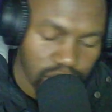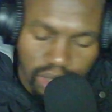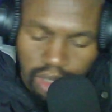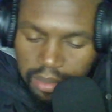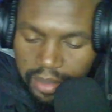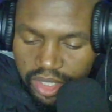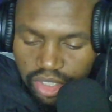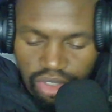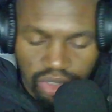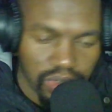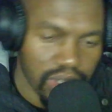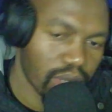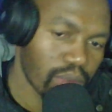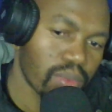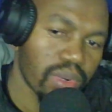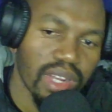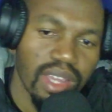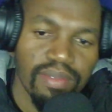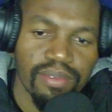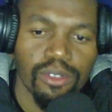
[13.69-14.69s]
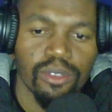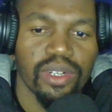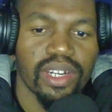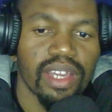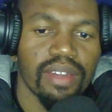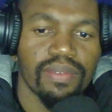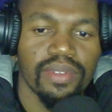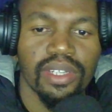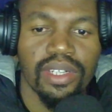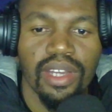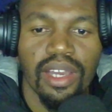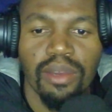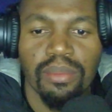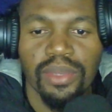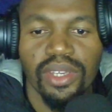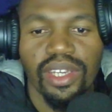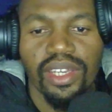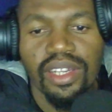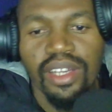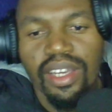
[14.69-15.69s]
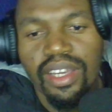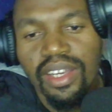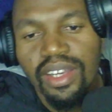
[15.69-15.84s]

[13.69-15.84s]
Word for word: commentary, whatever, whatever, you know what I mean?